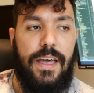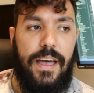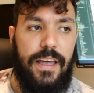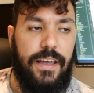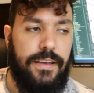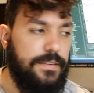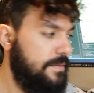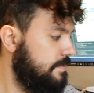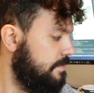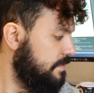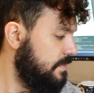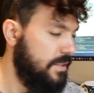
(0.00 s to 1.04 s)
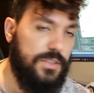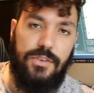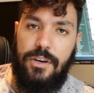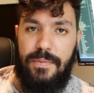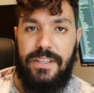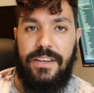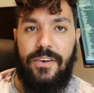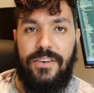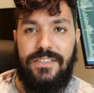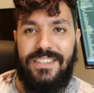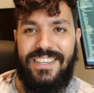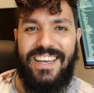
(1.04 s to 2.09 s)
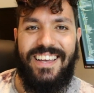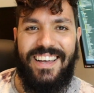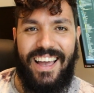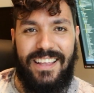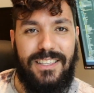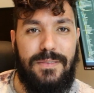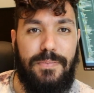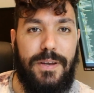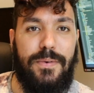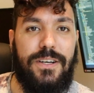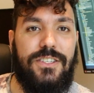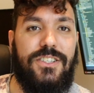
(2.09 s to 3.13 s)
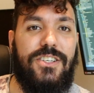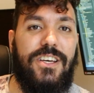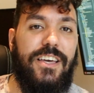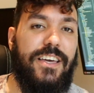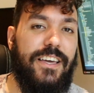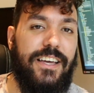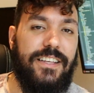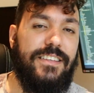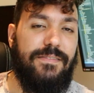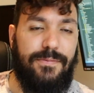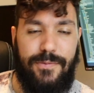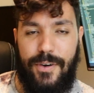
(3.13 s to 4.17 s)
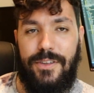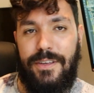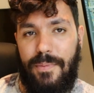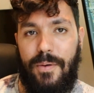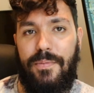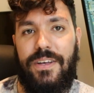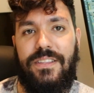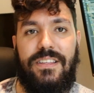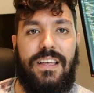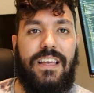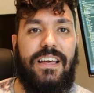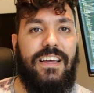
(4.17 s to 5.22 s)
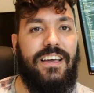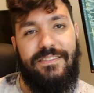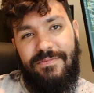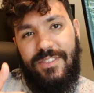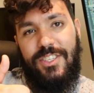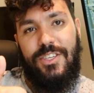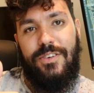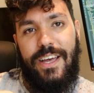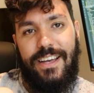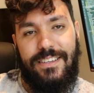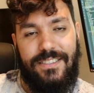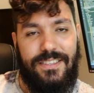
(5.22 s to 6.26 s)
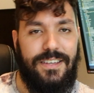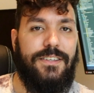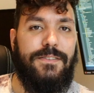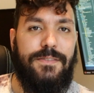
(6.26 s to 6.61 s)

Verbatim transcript: And sorry about the noises. And it's pretty much it for the moment. And see you next.